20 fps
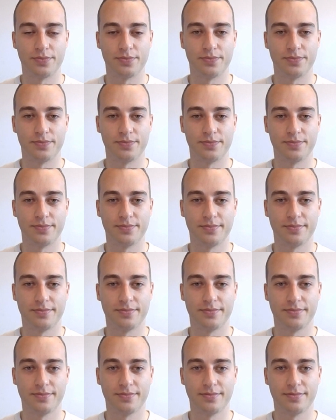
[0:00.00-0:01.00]

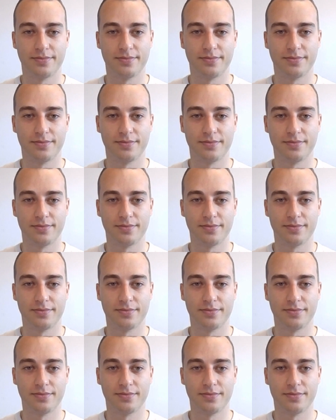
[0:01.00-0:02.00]

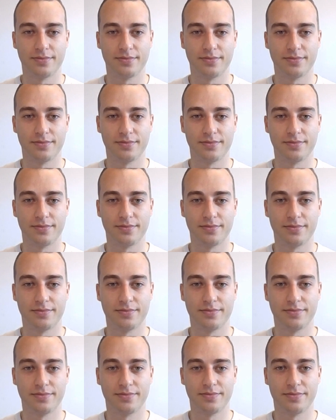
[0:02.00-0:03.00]

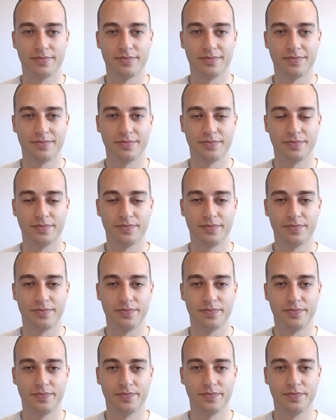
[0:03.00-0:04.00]

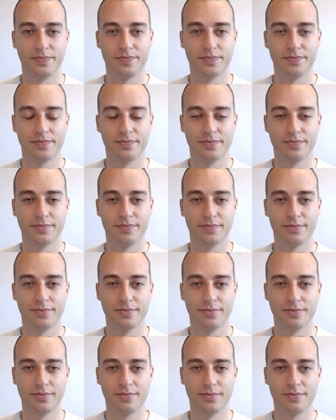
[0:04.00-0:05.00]

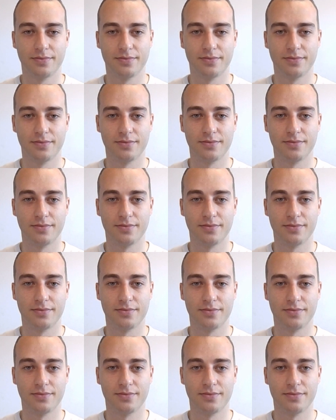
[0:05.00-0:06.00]

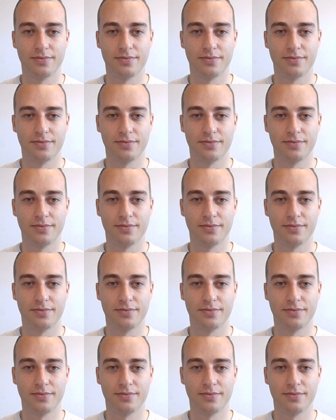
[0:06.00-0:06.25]
Nobody speaks.